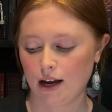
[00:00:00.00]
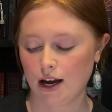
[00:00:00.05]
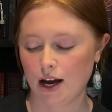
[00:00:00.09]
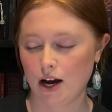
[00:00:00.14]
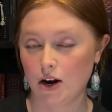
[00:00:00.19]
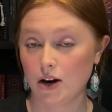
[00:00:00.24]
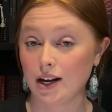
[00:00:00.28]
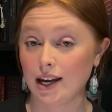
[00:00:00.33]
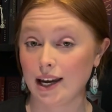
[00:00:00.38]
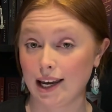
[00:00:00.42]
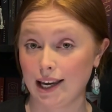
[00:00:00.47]

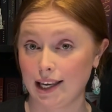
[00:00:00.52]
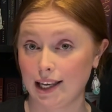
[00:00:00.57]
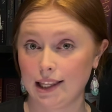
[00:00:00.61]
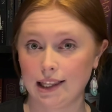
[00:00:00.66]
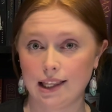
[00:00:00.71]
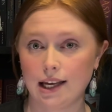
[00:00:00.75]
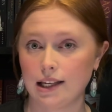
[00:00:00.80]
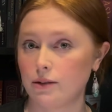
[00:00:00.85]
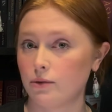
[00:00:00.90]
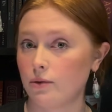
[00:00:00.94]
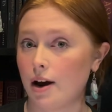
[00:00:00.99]
Oh,
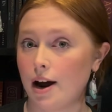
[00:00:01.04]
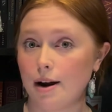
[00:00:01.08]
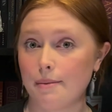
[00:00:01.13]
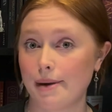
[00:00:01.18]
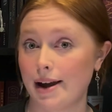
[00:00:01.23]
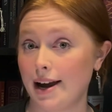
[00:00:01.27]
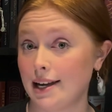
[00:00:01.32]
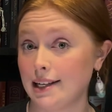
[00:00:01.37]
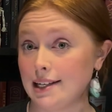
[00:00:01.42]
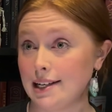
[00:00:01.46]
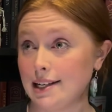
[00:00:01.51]
that's right up my
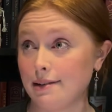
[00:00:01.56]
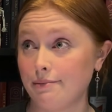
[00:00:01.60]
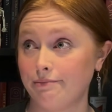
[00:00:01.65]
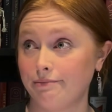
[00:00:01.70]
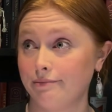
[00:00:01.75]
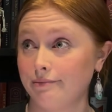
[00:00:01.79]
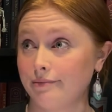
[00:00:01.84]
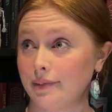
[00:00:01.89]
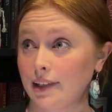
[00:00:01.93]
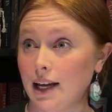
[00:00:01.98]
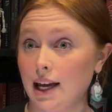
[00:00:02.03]
alley.
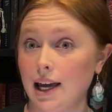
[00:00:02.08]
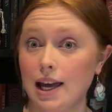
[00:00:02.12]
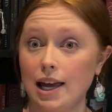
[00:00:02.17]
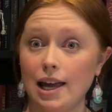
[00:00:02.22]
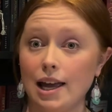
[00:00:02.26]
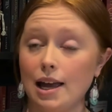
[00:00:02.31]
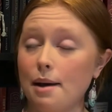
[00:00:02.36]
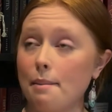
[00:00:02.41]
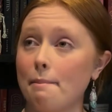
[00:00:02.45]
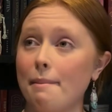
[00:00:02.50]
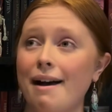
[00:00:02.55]

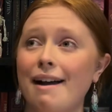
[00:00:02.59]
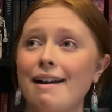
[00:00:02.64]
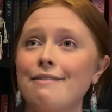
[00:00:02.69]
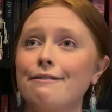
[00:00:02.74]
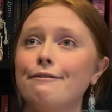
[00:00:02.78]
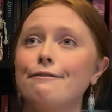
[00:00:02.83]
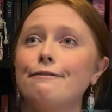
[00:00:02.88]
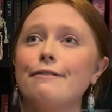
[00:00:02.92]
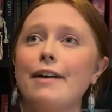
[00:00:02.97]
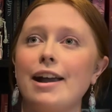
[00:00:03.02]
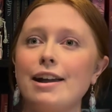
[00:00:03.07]
My
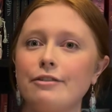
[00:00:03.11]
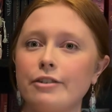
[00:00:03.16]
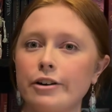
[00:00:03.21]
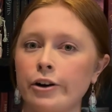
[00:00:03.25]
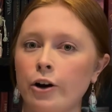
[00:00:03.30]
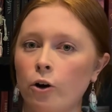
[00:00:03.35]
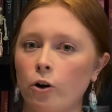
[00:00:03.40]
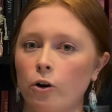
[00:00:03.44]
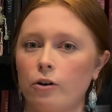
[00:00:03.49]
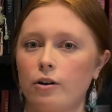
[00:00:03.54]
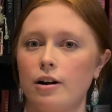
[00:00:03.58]
favorite
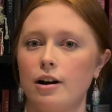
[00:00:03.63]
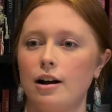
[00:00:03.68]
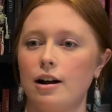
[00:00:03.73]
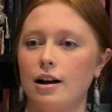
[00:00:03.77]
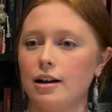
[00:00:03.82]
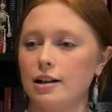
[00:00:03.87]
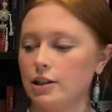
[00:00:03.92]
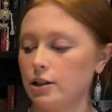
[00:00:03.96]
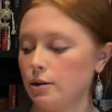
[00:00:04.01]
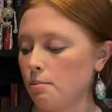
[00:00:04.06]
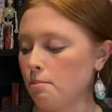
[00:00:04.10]
horror
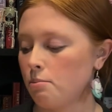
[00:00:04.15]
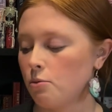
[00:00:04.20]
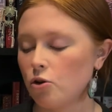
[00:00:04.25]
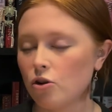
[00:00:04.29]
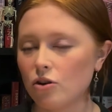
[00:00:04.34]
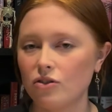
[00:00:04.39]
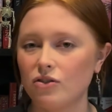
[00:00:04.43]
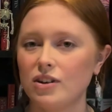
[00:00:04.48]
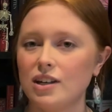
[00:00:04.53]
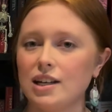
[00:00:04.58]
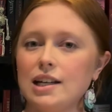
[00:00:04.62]

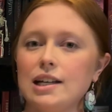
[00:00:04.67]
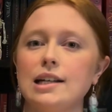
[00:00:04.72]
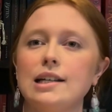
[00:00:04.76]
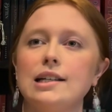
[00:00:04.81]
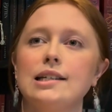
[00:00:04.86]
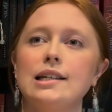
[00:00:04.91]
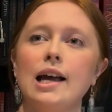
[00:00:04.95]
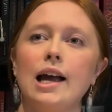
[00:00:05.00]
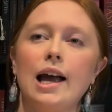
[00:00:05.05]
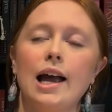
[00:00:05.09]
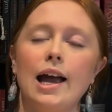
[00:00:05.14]
movies,
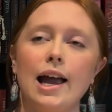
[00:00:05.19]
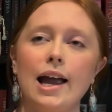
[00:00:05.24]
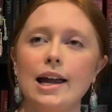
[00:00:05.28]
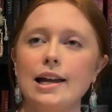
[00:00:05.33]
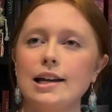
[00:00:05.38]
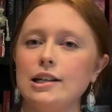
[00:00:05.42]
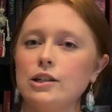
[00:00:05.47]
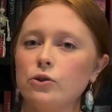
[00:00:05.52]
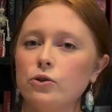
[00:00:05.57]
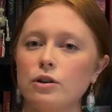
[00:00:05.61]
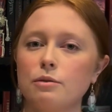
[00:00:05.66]

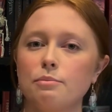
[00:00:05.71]
any sort of